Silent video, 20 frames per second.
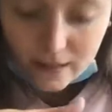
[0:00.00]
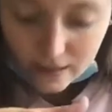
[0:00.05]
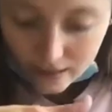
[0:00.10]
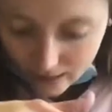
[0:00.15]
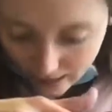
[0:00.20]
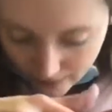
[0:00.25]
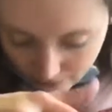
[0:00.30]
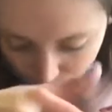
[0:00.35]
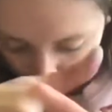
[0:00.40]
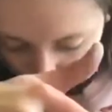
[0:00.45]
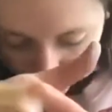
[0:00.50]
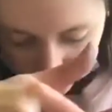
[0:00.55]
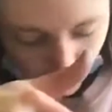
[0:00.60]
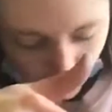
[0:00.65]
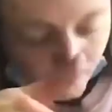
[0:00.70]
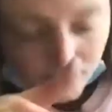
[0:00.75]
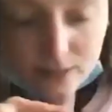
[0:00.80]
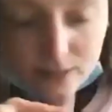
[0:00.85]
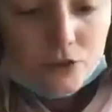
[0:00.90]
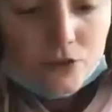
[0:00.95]
I'm
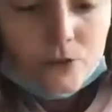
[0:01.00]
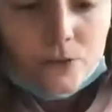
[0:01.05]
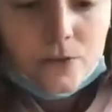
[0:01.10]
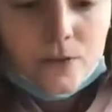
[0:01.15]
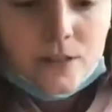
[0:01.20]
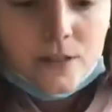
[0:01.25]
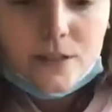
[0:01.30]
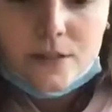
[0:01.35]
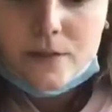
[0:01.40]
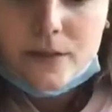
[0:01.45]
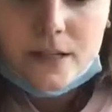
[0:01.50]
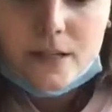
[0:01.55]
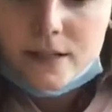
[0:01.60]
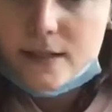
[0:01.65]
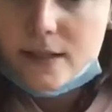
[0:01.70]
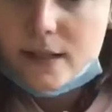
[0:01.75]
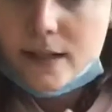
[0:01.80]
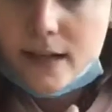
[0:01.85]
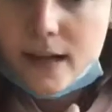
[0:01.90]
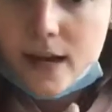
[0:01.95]
really into these things.
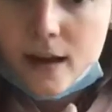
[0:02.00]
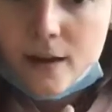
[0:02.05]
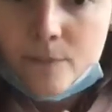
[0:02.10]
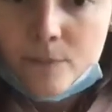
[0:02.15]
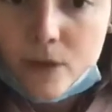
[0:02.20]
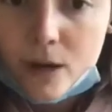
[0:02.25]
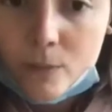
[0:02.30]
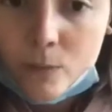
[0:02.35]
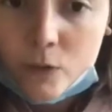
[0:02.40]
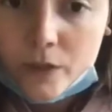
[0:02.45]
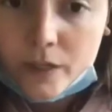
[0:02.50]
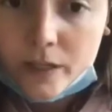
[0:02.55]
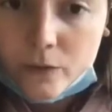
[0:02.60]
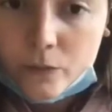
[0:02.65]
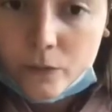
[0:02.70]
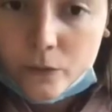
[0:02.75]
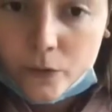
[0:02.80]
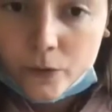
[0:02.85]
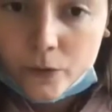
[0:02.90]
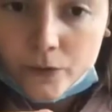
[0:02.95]
I, I'm, I'm looking
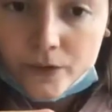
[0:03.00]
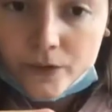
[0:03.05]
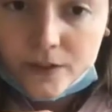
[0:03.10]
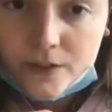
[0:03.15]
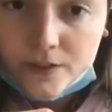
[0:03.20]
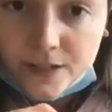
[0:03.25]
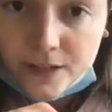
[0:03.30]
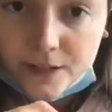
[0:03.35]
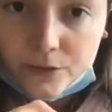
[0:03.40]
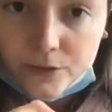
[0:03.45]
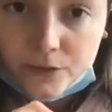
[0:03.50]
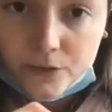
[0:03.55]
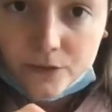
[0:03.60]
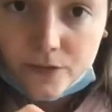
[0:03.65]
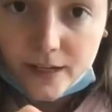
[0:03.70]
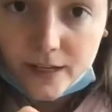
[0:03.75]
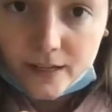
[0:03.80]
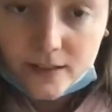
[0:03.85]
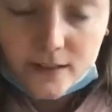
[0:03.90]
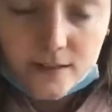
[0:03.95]
for this kind of
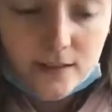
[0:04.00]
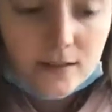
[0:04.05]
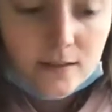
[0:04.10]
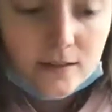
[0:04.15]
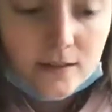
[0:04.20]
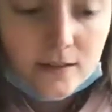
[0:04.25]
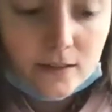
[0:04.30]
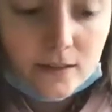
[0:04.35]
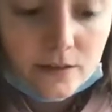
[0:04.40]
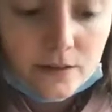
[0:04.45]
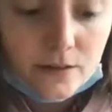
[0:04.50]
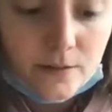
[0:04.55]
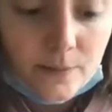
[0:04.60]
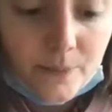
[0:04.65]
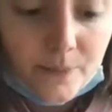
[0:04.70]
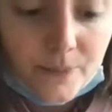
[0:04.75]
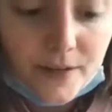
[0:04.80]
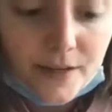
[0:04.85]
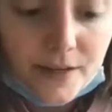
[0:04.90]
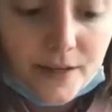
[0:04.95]
effect. So
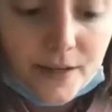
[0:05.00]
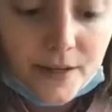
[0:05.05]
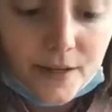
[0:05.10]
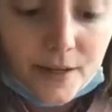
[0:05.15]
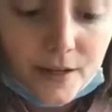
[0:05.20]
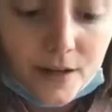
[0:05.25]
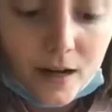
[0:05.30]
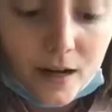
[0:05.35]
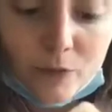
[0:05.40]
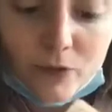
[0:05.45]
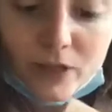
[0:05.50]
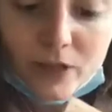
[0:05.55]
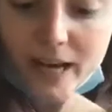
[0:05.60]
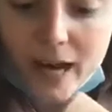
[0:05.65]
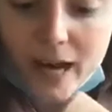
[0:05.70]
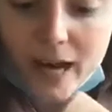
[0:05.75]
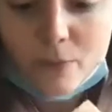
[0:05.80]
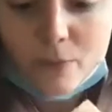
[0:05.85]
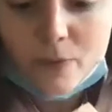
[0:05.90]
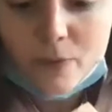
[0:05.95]
um, I'm really
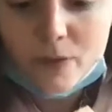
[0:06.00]
happy